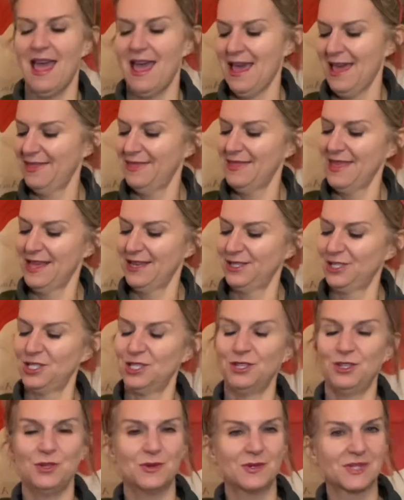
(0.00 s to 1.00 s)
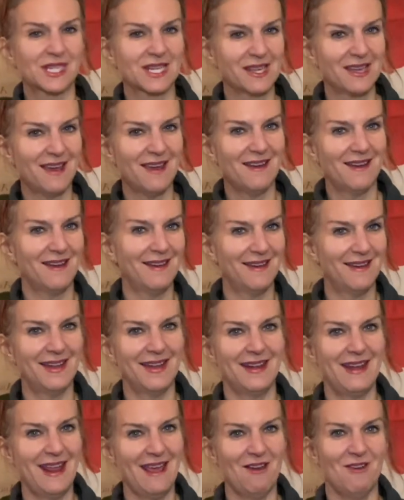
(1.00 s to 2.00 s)
and then using a
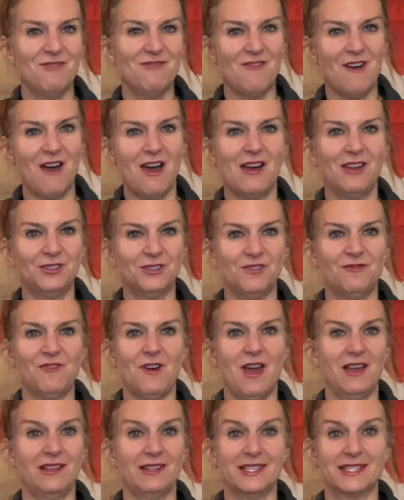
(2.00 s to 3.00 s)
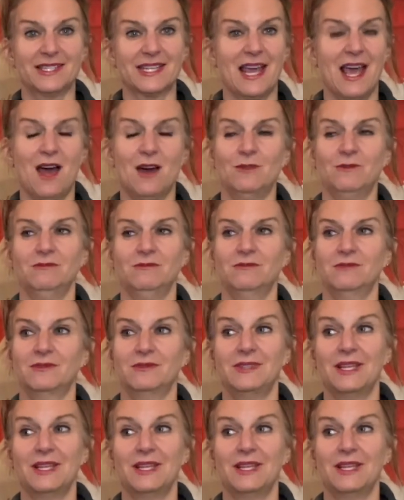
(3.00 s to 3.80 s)
nail file to file it down,